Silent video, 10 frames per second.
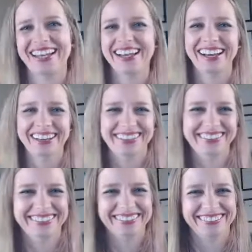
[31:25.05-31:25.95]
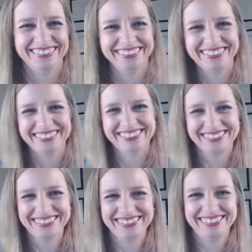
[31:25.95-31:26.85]

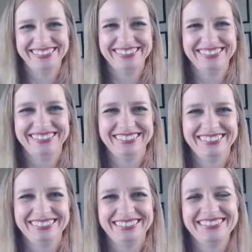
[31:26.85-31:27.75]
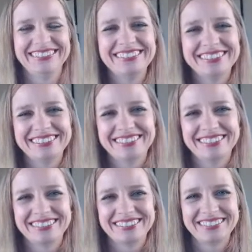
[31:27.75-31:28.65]

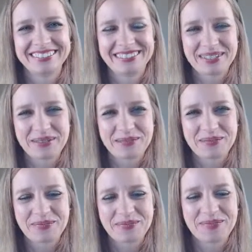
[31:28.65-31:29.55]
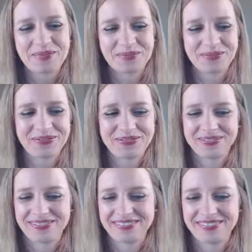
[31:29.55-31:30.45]

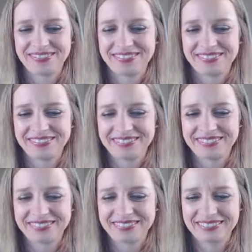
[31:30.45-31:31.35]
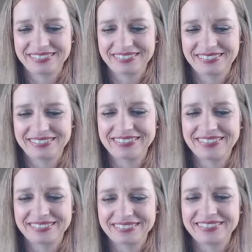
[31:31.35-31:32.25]

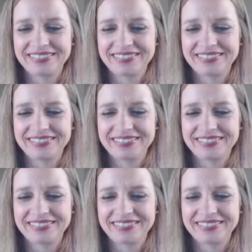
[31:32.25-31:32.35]
The person shown says nothing.